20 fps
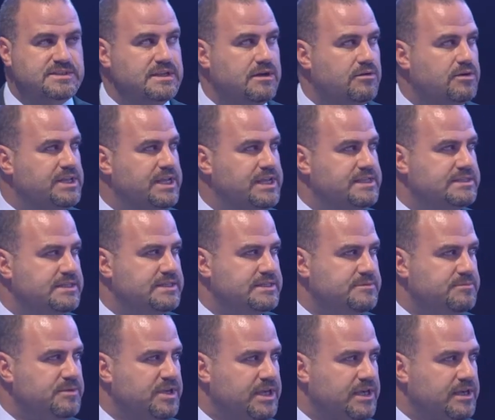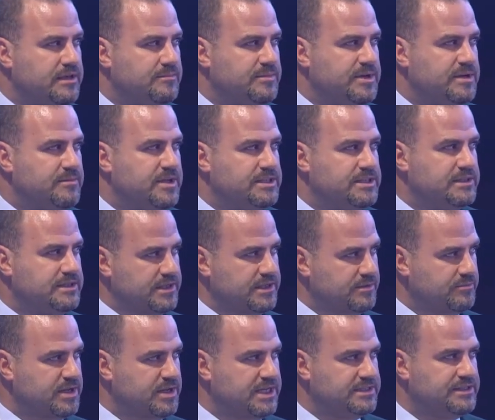Nowadays, it's being implemented
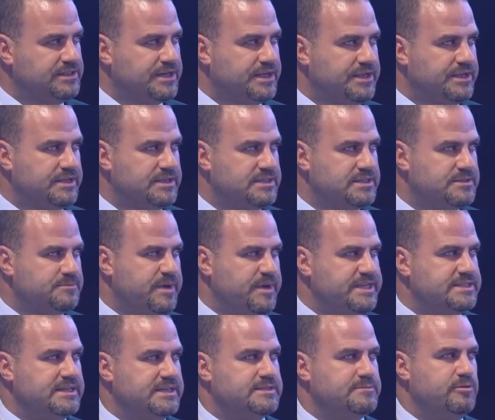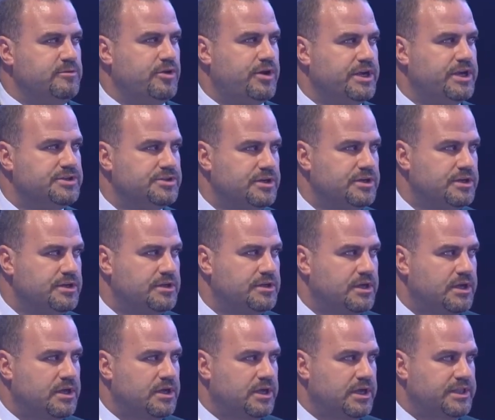in military, space exploration,
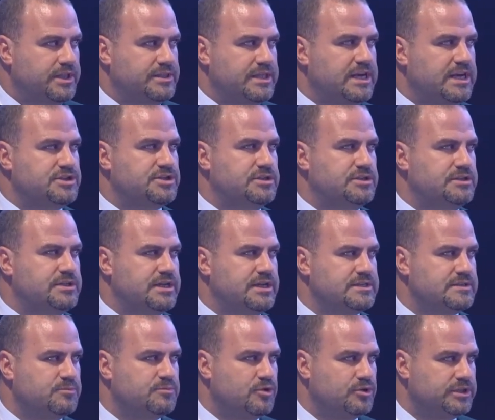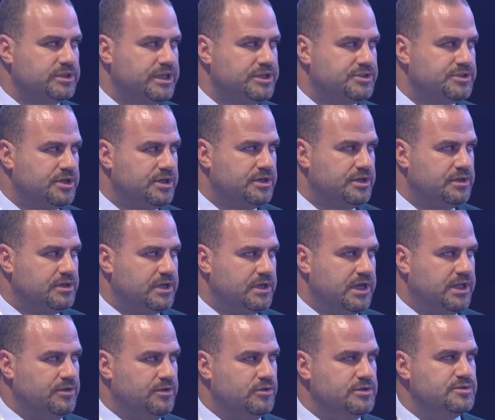intelligent transportation,
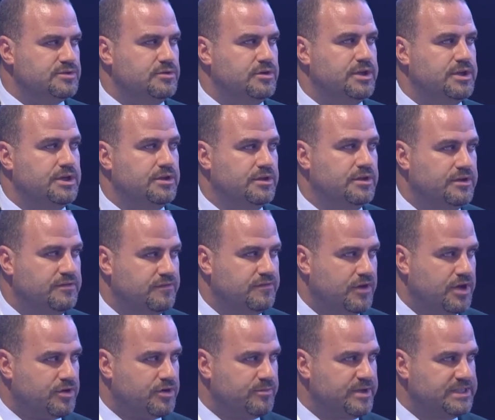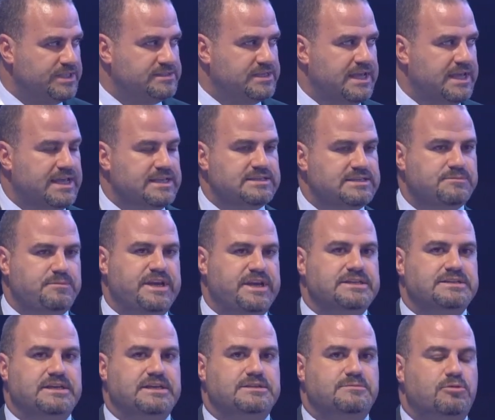and also in environment and
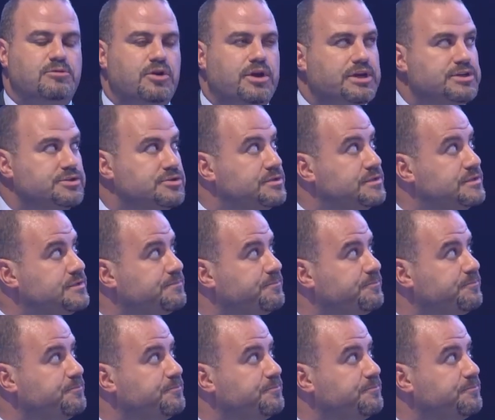space explorations.